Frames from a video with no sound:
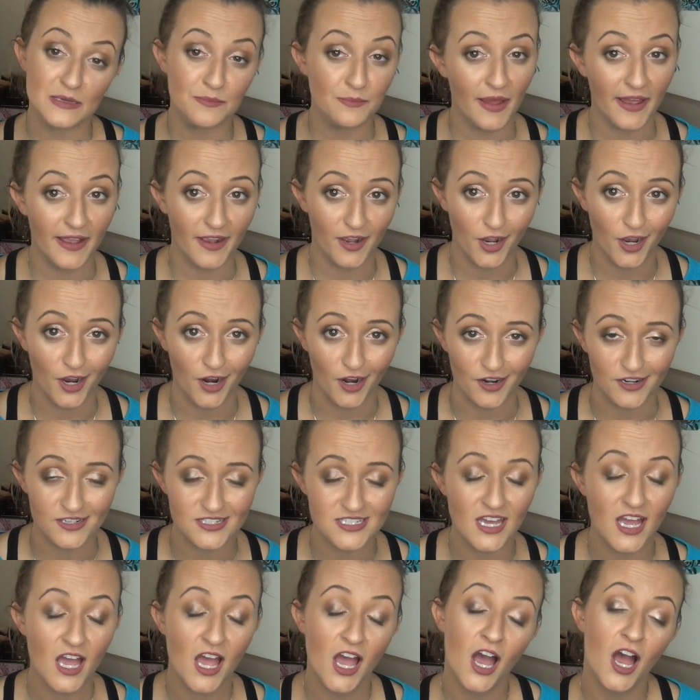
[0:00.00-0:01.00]
in my
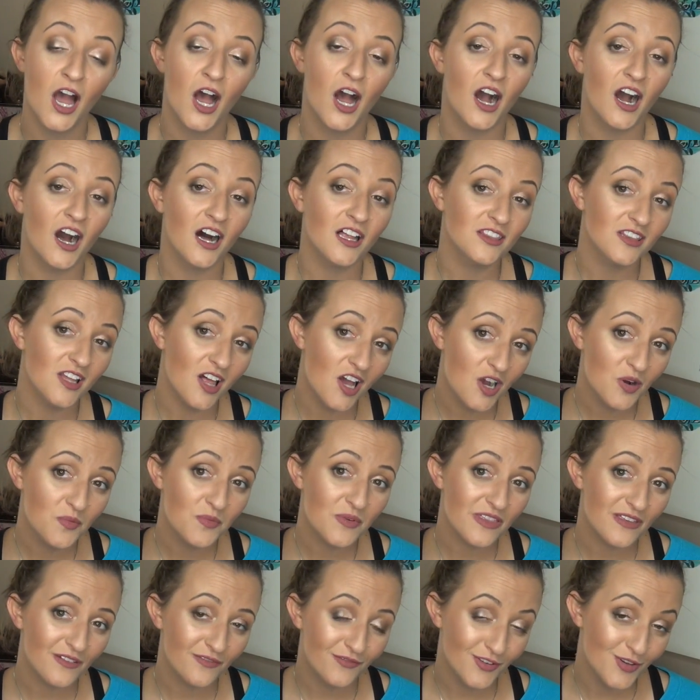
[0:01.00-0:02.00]
cart, along
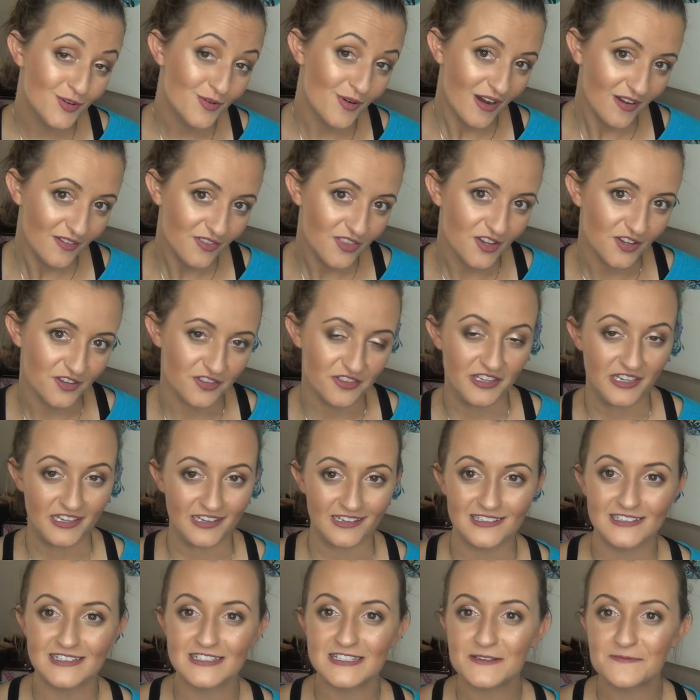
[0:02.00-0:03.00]
with a few other
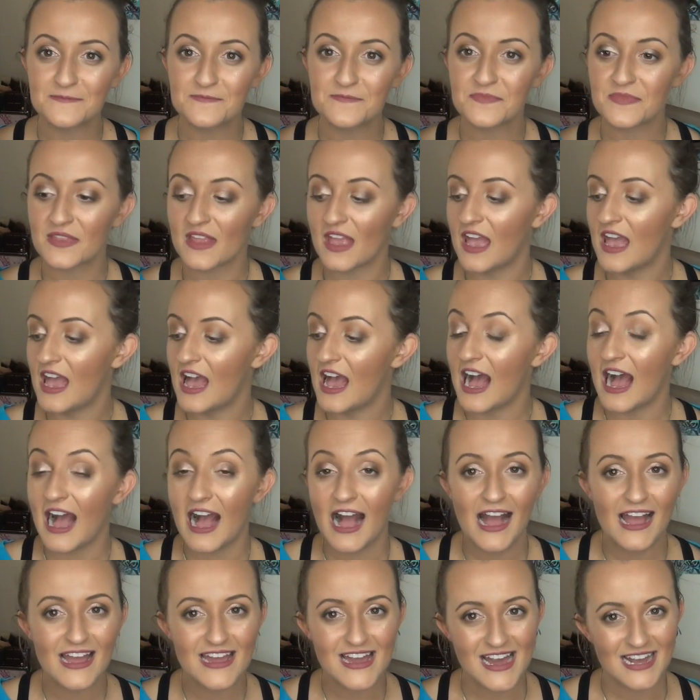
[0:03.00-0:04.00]
things,
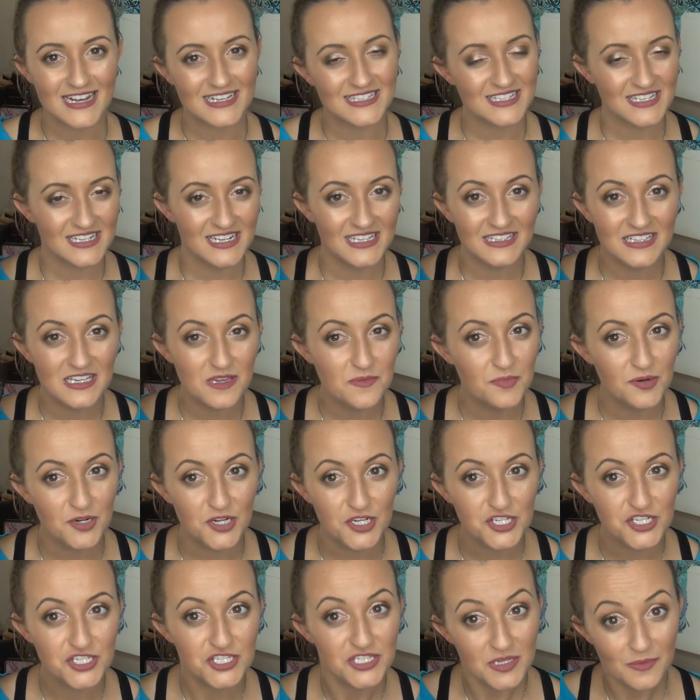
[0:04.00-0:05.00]
I accidentally
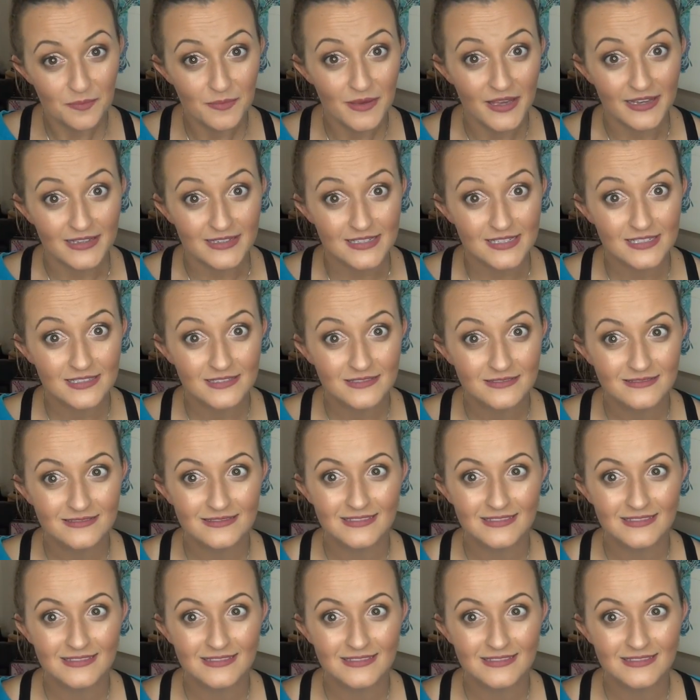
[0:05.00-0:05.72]
pushed submit.